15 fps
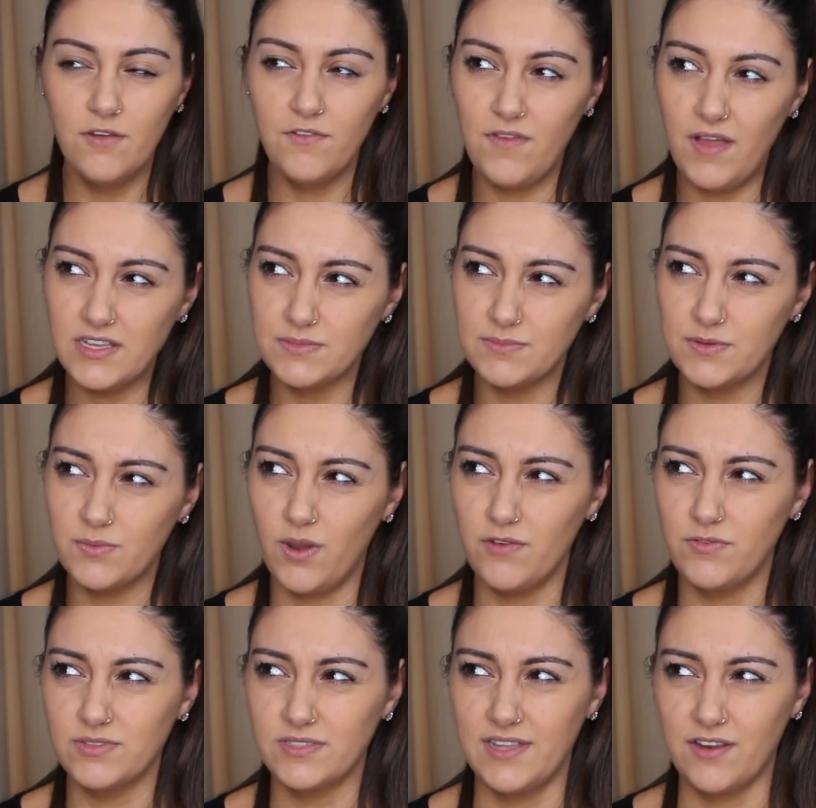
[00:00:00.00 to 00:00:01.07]
First
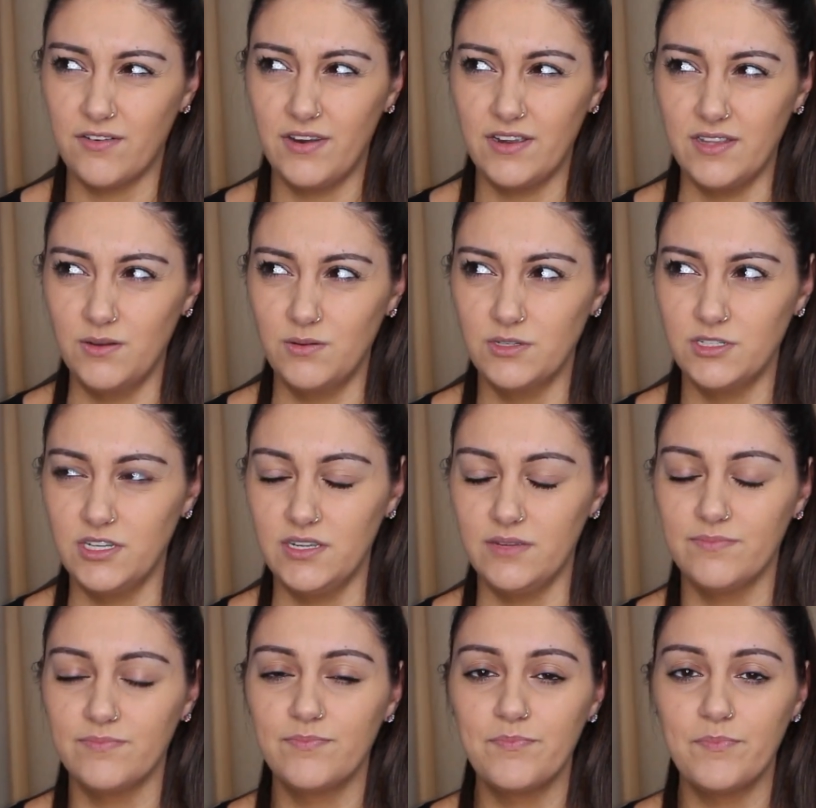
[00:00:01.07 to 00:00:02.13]
midwife wasn't that great though, was
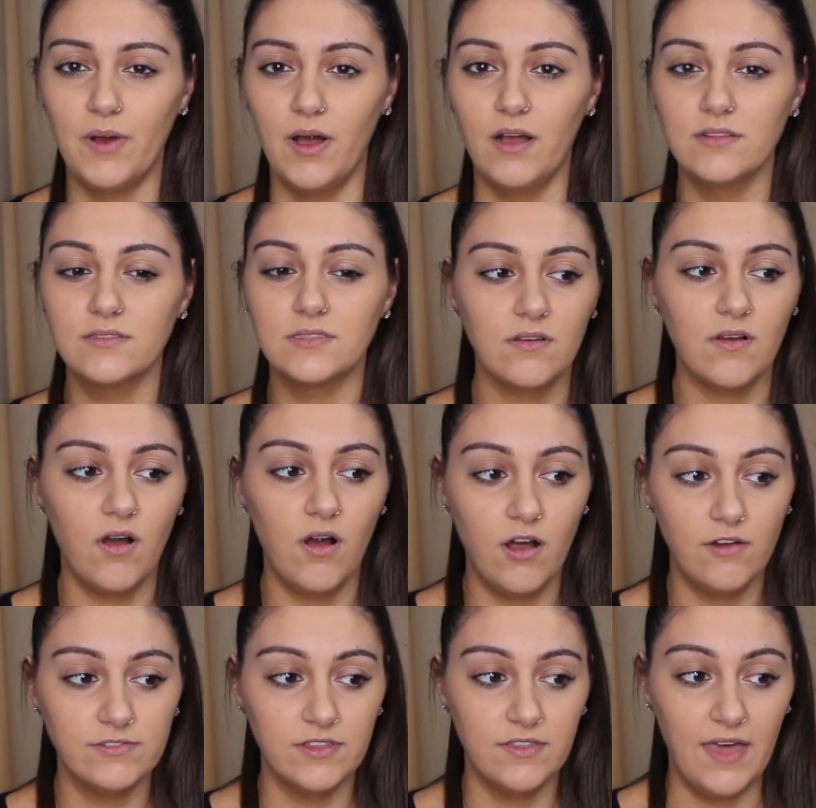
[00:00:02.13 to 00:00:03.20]
she? But
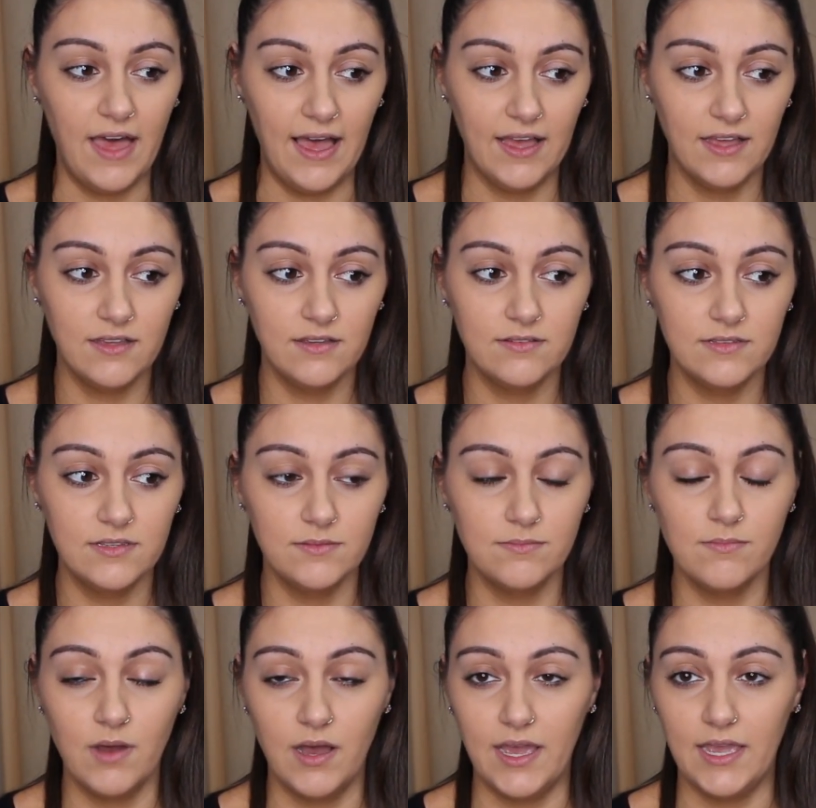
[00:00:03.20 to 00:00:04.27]
after that,
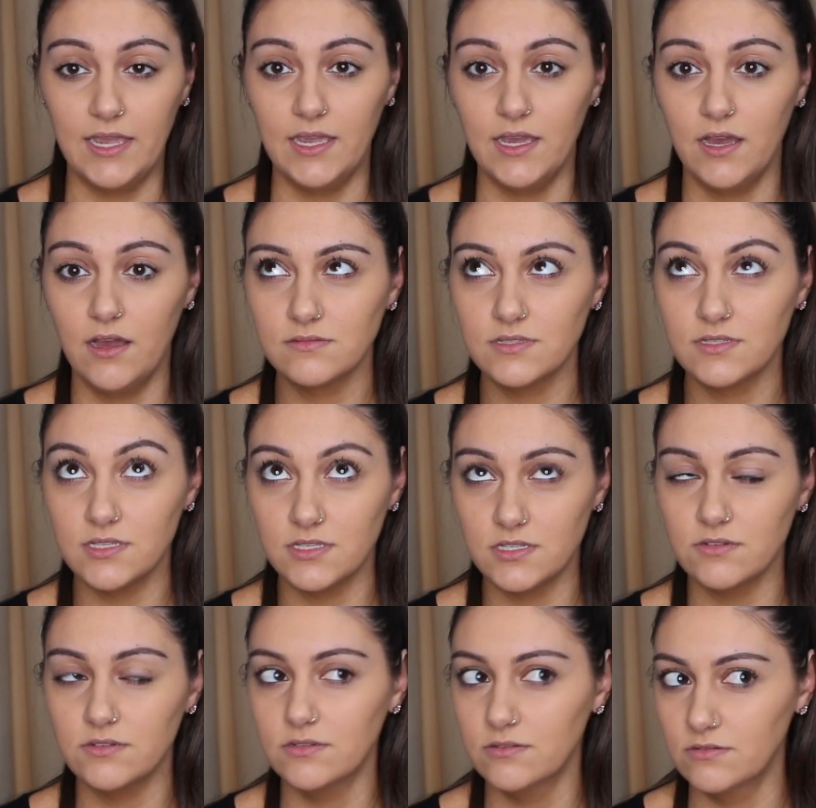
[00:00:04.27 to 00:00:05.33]
my
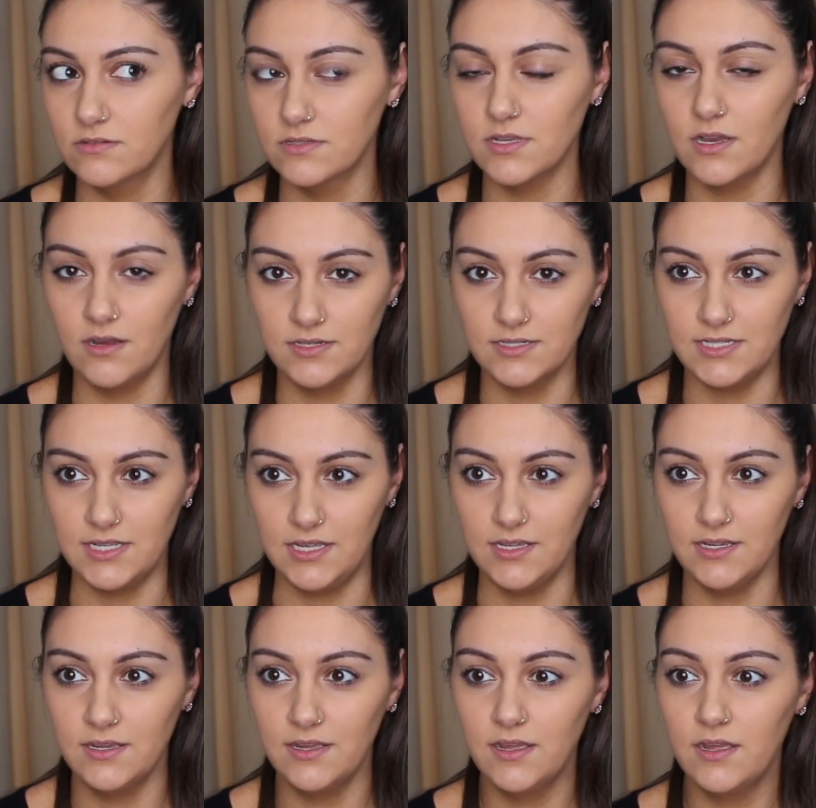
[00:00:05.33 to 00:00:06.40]
sister-in-law's
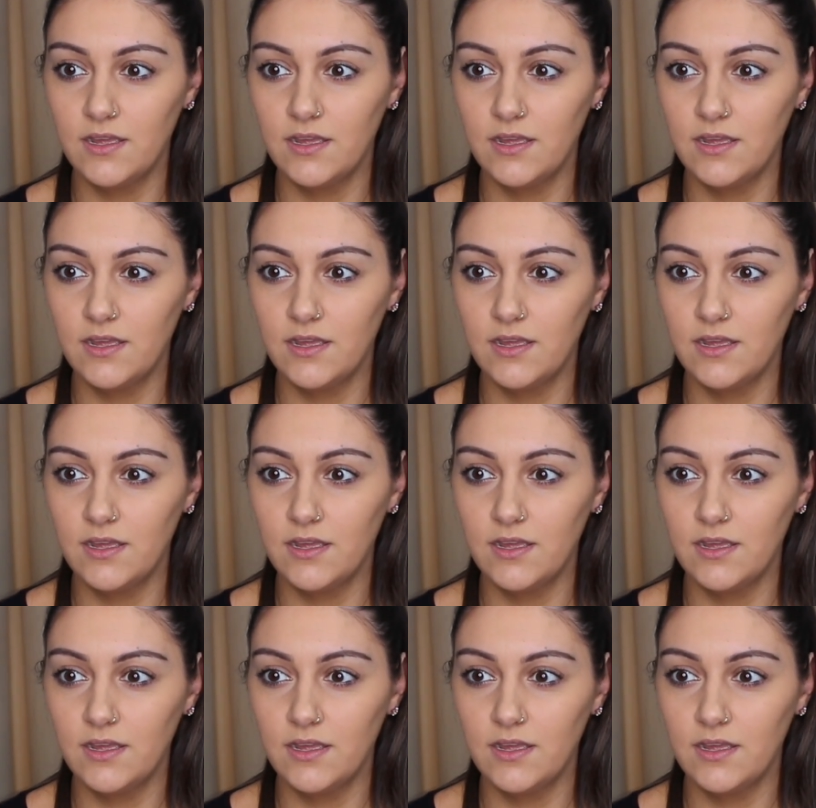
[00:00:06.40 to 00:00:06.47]
auntie